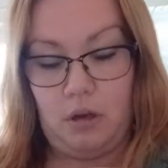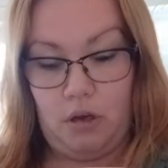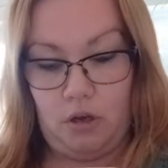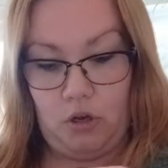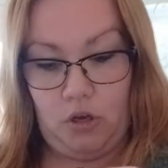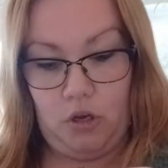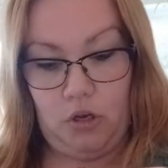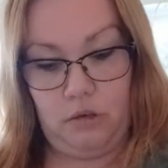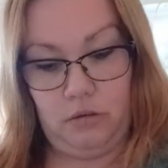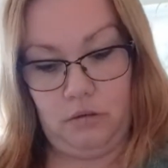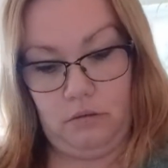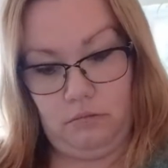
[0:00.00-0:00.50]
I
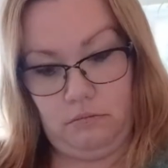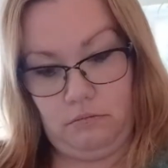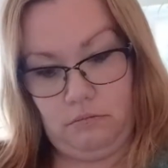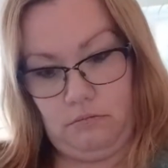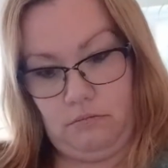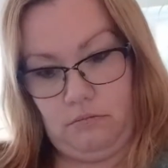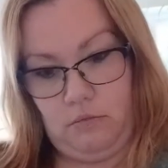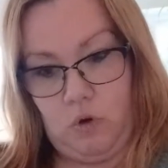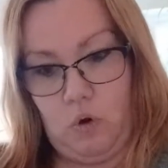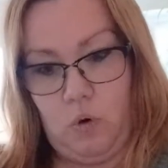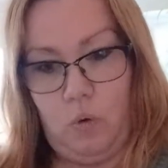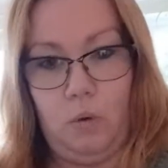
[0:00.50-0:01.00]
couldn't
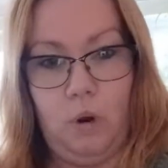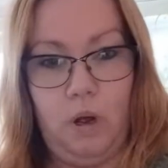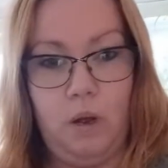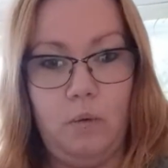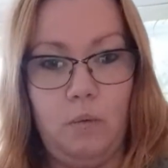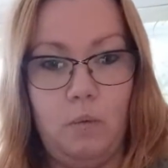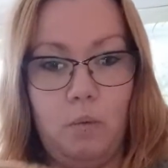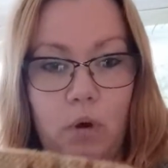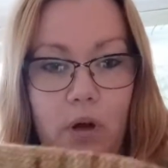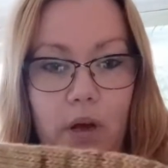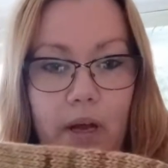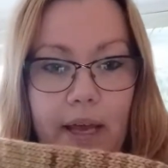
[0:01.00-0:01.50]

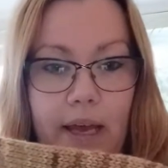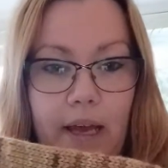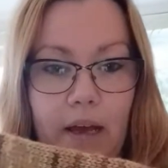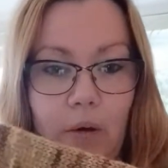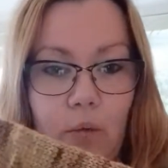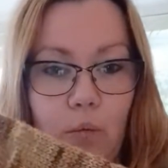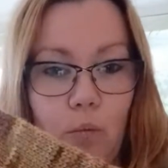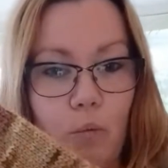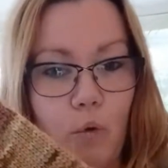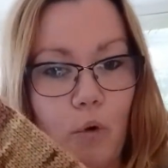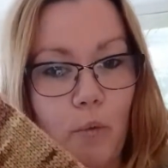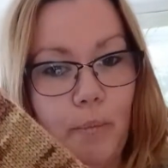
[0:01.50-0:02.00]
quite work
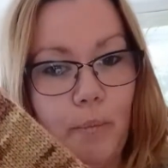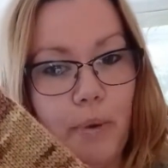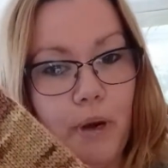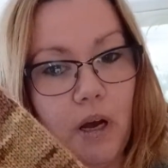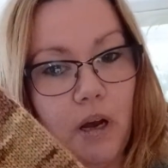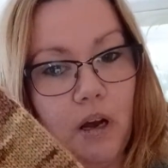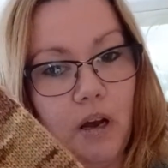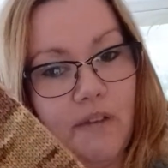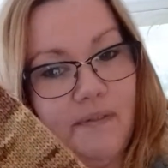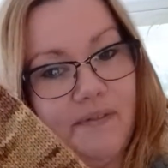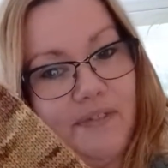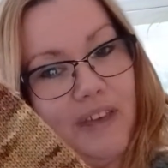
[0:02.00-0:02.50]
out what
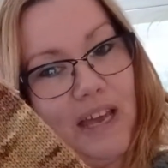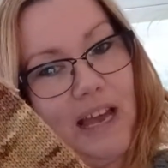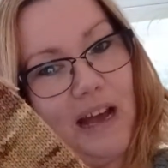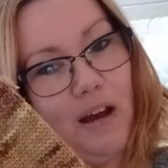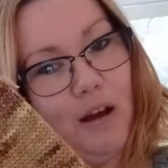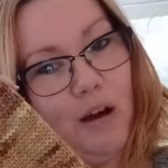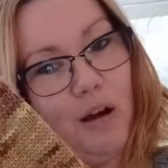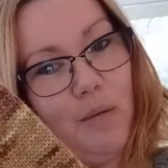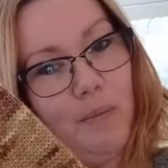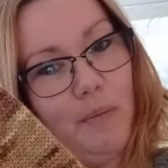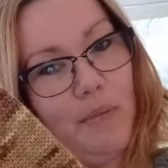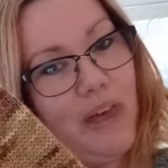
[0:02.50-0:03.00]
part of the
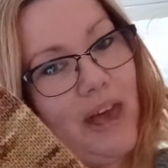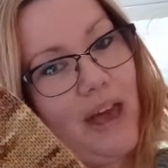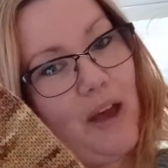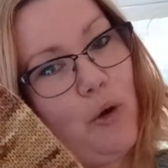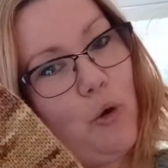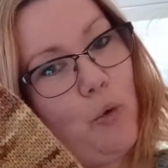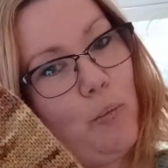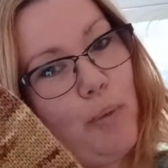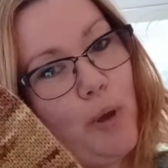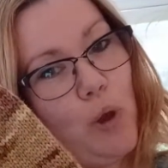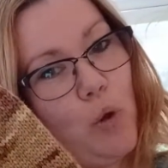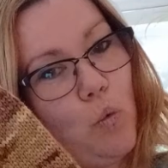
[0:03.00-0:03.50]
arm the
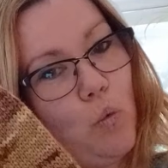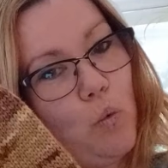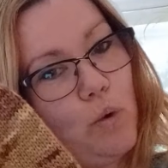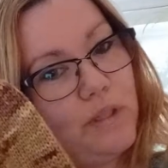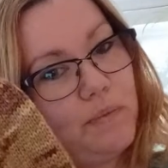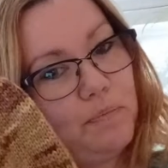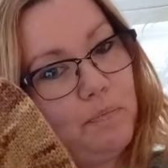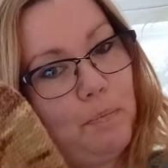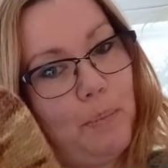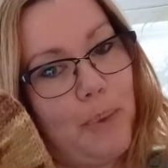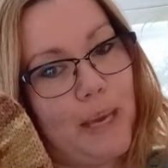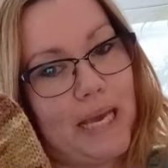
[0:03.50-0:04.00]
elbow
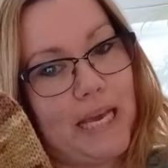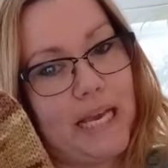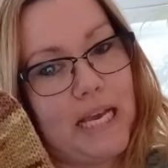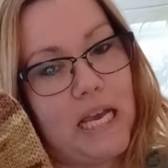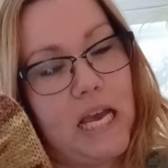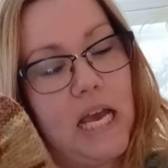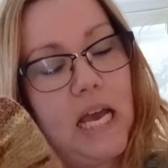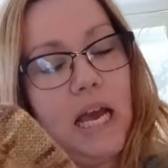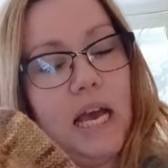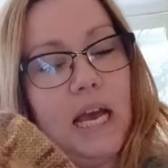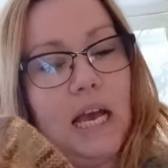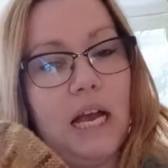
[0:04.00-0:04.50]
would
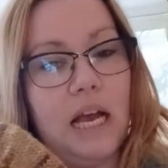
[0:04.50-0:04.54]
be,